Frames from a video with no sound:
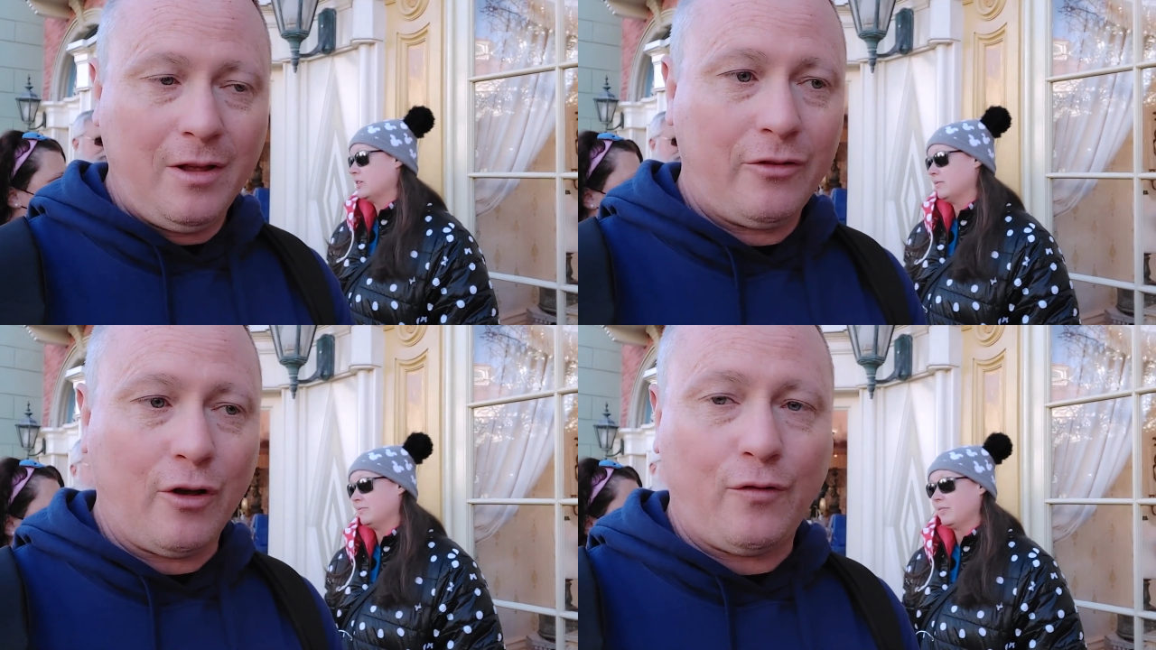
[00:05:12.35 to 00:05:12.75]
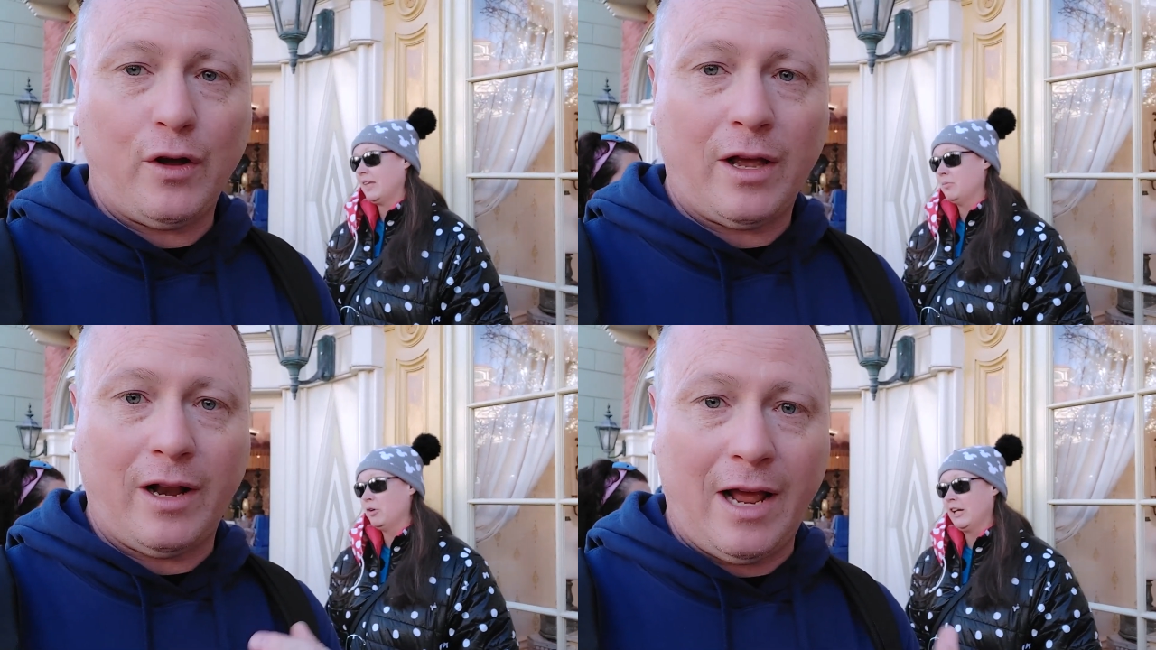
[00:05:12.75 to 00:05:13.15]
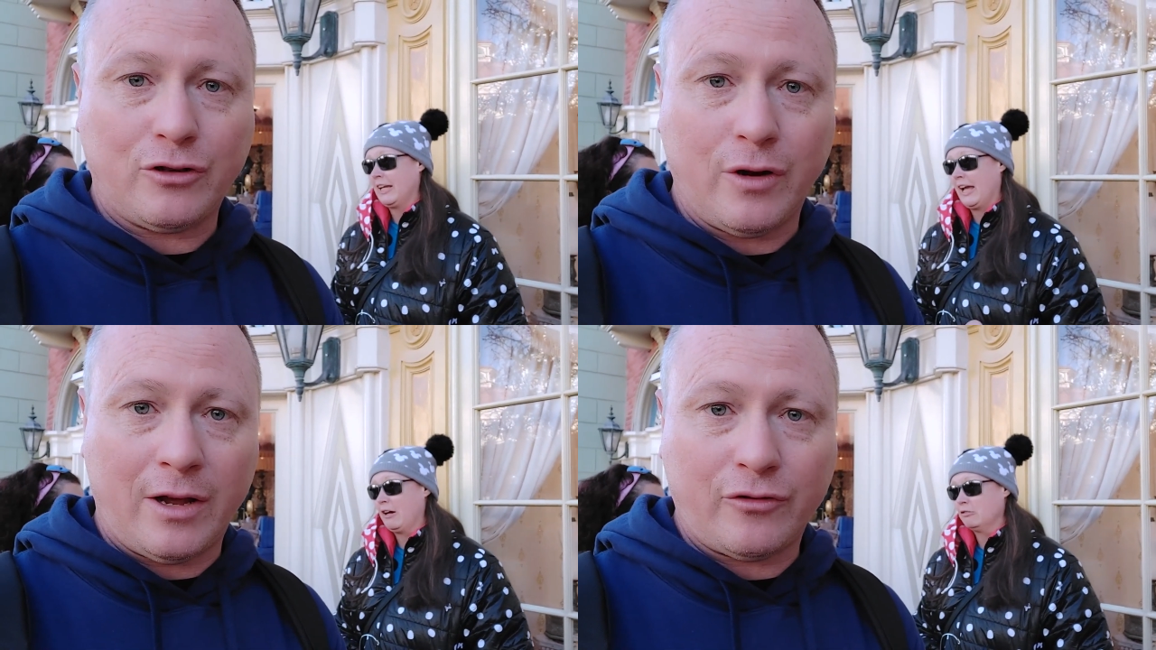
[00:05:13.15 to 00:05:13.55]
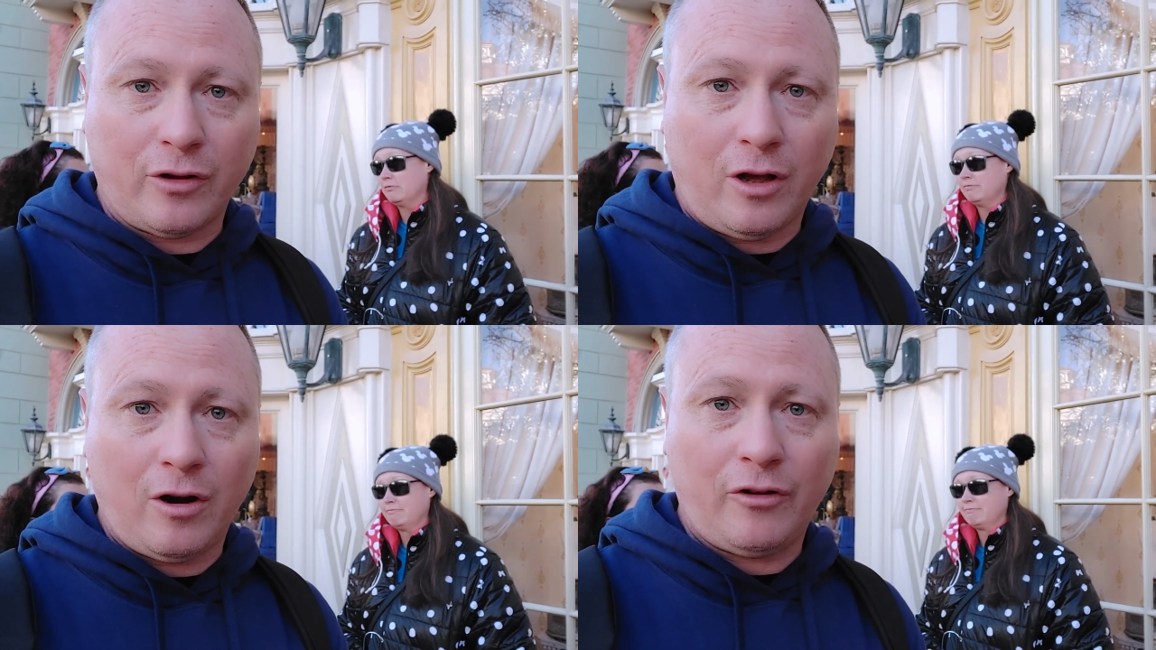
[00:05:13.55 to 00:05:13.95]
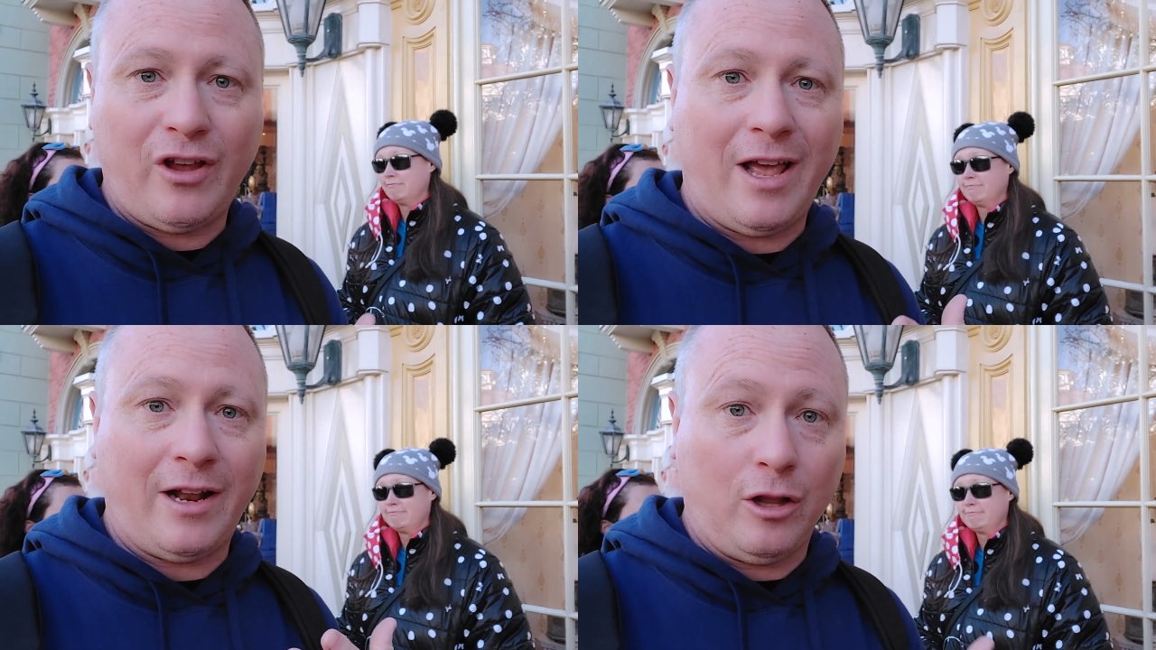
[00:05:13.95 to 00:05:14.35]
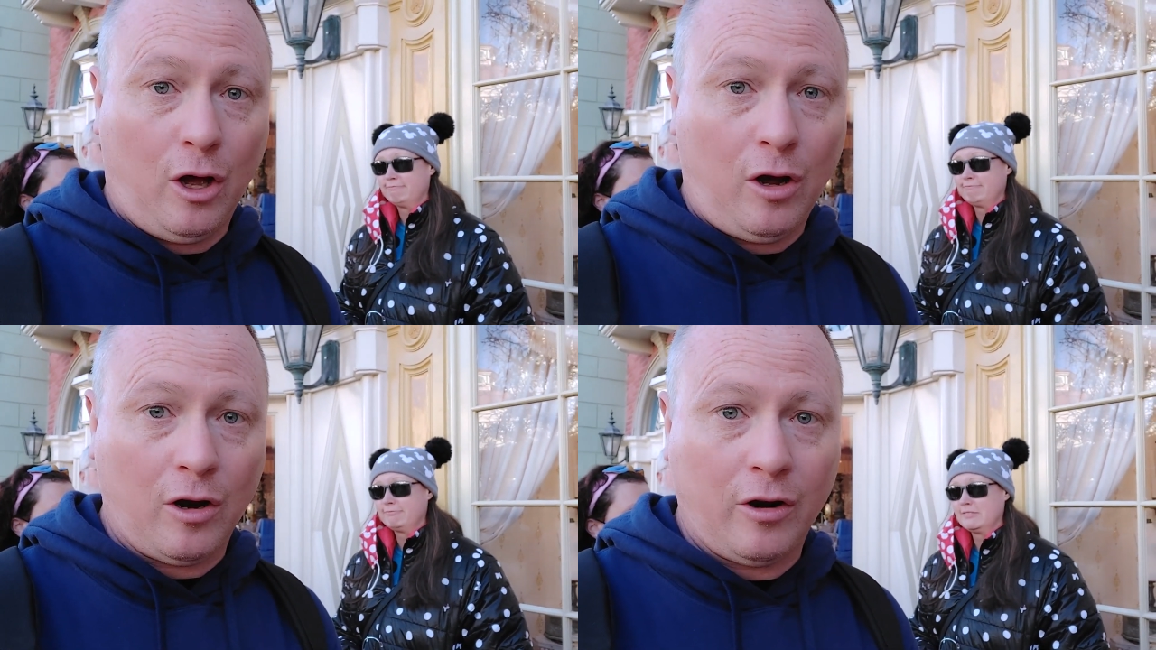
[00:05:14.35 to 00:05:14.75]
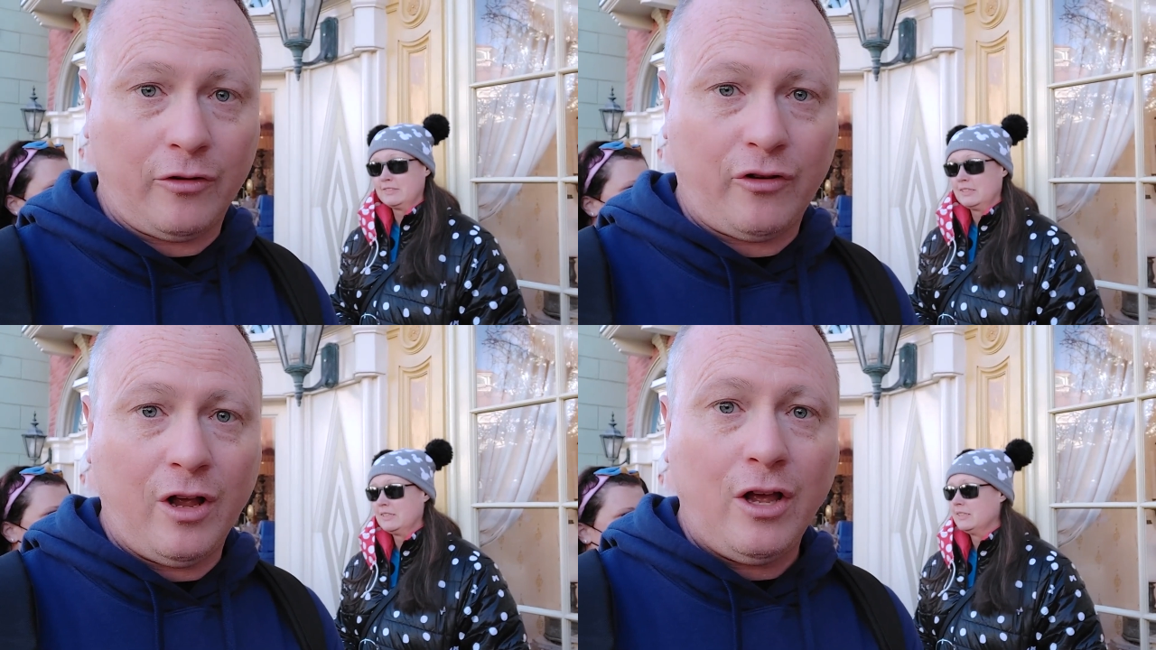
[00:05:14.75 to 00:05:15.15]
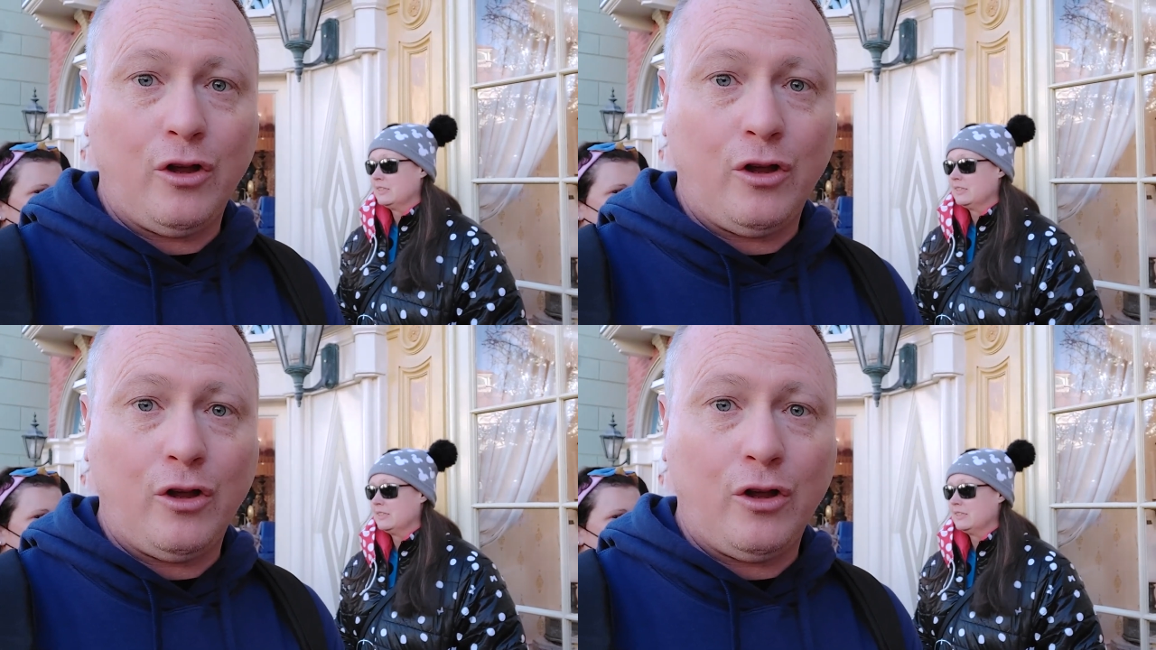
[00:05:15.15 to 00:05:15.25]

Speaker 1: So if you get an extra large and a large,